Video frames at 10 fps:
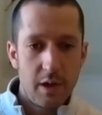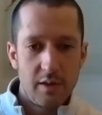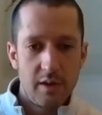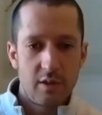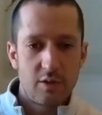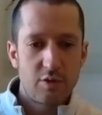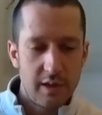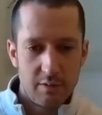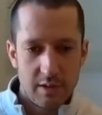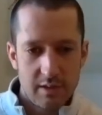These are treat
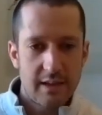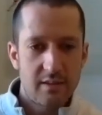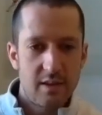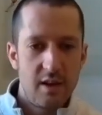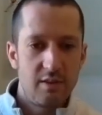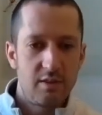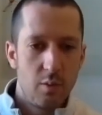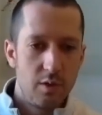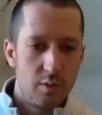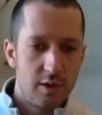and resect studies. So
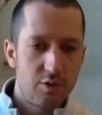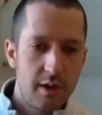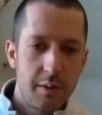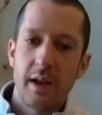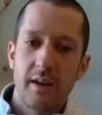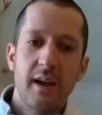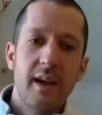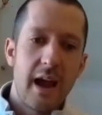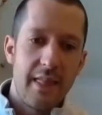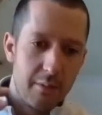we're doing a treatment,
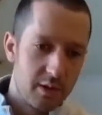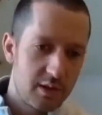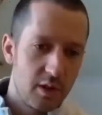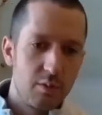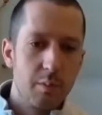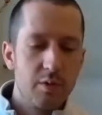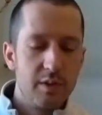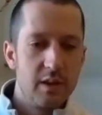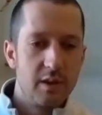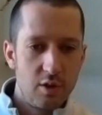and then we're still
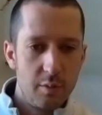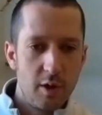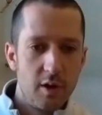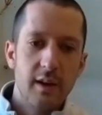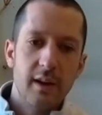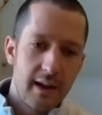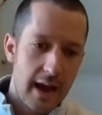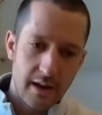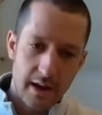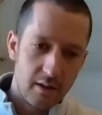removing the tumor
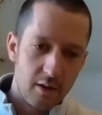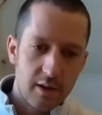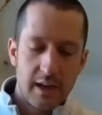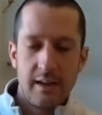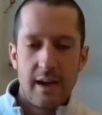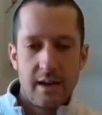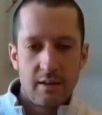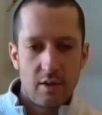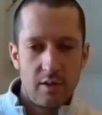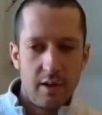and looking at it,
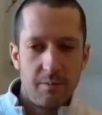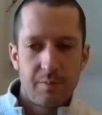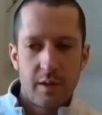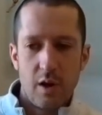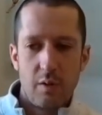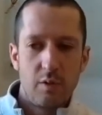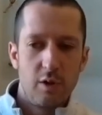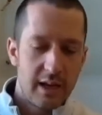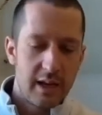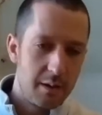so that,
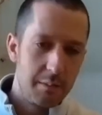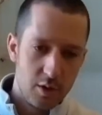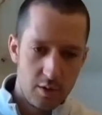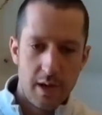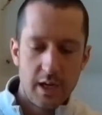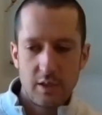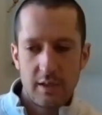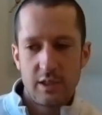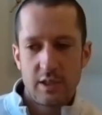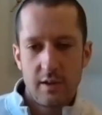looking at immune
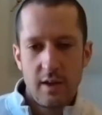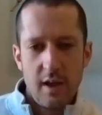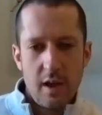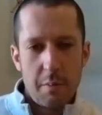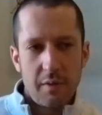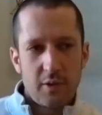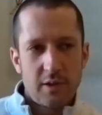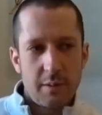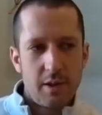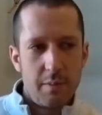modulation. But for
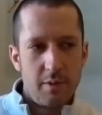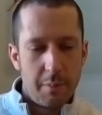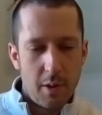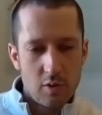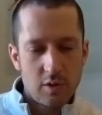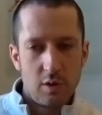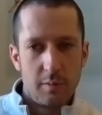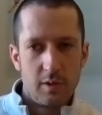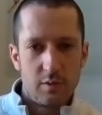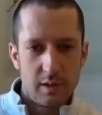some of the bone
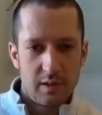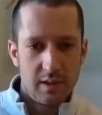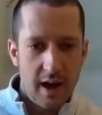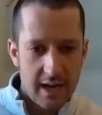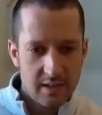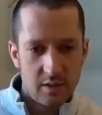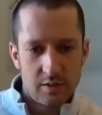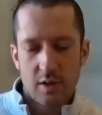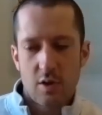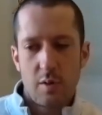tumors, with the
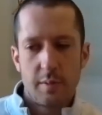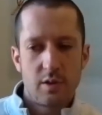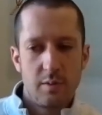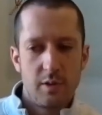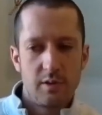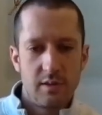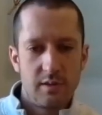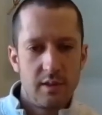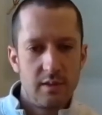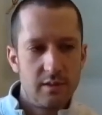osteosarcoma tumors
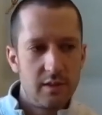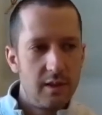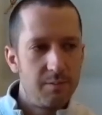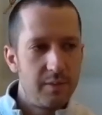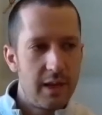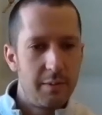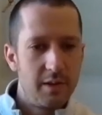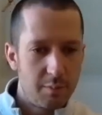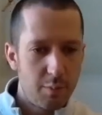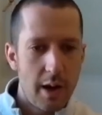is the name of
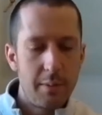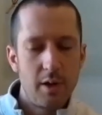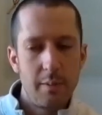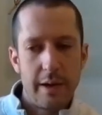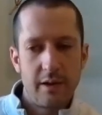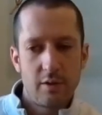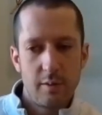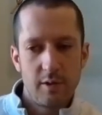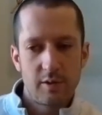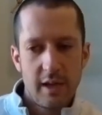these primary brain
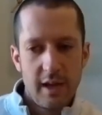tumors.